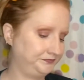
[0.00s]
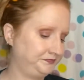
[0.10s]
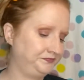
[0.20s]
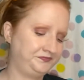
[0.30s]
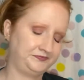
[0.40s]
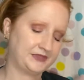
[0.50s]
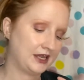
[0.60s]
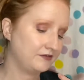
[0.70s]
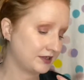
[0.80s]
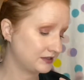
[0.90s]

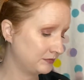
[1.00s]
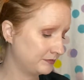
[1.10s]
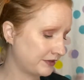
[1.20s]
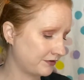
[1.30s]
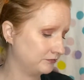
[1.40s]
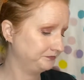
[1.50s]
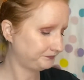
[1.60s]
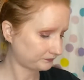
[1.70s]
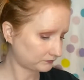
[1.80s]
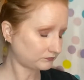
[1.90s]
I've got something in my throat.
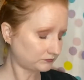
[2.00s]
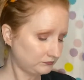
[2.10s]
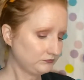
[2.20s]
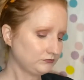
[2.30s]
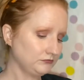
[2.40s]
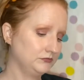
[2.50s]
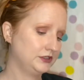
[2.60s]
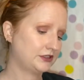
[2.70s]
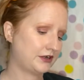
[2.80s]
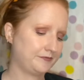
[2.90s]

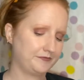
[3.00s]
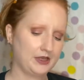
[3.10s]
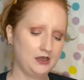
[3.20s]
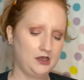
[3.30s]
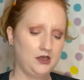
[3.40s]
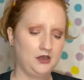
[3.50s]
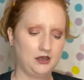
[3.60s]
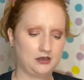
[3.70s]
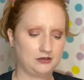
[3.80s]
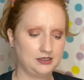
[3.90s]
Sorry.
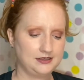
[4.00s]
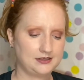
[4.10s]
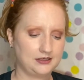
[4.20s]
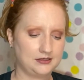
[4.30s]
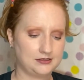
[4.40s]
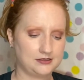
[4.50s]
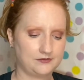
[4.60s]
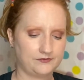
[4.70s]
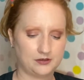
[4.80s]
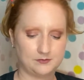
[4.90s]
Uh, the next thing is
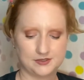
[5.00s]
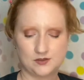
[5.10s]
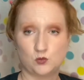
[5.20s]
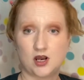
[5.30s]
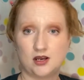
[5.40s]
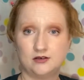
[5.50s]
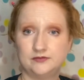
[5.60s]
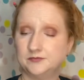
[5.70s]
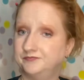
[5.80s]
from Suave.